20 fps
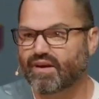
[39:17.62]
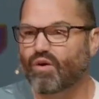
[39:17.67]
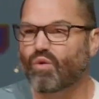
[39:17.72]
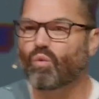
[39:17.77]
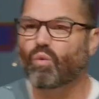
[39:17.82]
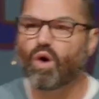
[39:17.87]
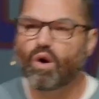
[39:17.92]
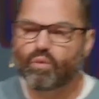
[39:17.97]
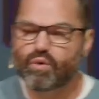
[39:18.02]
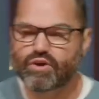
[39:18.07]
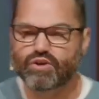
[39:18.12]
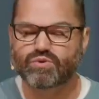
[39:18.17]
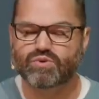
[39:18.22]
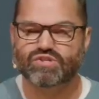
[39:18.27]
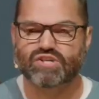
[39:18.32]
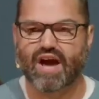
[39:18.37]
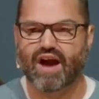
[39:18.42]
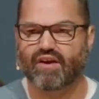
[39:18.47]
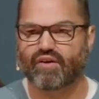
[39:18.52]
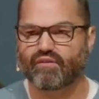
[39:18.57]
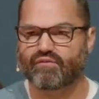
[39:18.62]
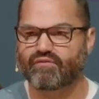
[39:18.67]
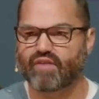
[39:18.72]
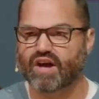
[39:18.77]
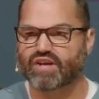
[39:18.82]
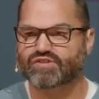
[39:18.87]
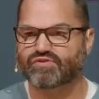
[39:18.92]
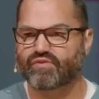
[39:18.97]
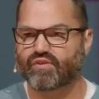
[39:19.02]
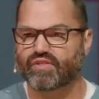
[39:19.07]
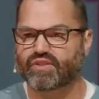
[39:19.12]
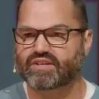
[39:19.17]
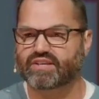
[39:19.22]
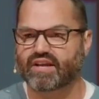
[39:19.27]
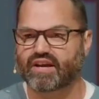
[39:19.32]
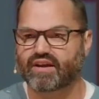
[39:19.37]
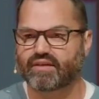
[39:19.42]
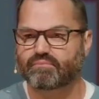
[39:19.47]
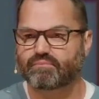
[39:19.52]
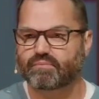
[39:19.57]
What will you sacrifice for the team?
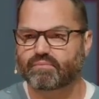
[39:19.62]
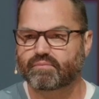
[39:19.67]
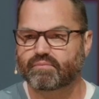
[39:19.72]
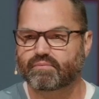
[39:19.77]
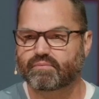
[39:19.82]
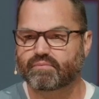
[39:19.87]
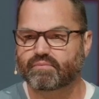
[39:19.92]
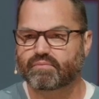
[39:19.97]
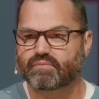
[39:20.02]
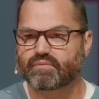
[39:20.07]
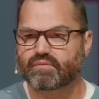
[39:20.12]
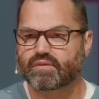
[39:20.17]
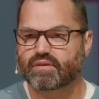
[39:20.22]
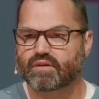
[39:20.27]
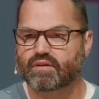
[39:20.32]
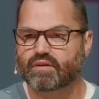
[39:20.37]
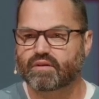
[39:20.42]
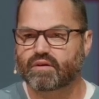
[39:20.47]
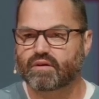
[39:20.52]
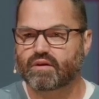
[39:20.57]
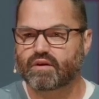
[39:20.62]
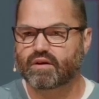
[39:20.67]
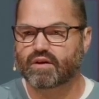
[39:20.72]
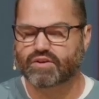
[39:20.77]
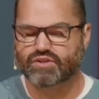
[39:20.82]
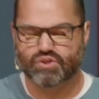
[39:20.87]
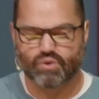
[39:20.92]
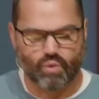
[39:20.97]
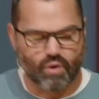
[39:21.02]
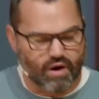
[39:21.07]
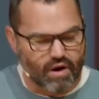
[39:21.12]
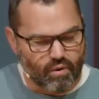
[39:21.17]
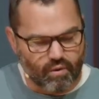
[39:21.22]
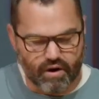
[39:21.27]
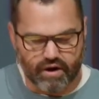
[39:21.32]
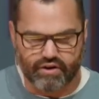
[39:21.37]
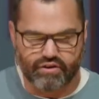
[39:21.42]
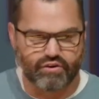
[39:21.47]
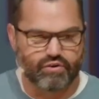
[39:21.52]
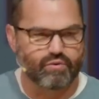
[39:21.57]
And so what I
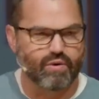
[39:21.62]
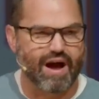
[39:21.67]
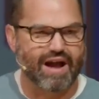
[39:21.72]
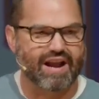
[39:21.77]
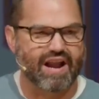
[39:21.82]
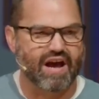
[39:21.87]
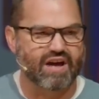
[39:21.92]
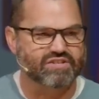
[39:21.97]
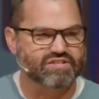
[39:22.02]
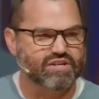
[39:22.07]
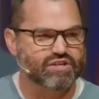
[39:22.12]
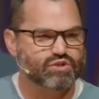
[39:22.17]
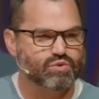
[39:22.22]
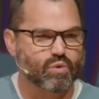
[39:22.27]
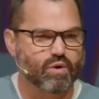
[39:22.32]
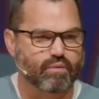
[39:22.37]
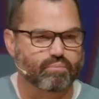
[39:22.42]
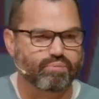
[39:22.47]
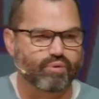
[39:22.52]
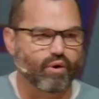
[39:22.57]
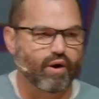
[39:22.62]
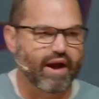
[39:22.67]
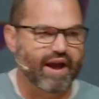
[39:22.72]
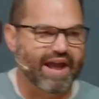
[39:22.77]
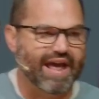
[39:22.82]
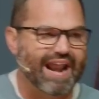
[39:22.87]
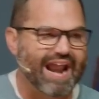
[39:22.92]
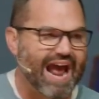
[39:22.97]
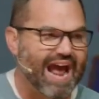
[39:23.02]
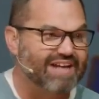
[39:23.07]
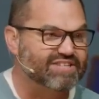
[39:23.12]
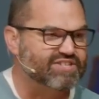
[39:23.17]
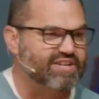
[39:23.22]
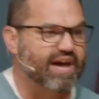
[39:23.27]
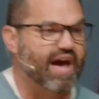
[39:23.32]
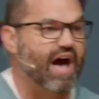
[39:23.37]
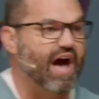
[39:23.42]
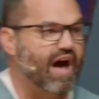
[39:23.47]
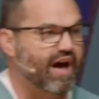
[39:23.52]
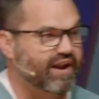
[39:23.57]
want to do right now is I just want to pray and ask
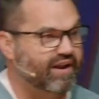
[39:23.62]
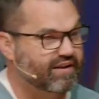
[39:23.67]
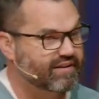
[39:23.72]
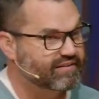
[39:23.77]
God.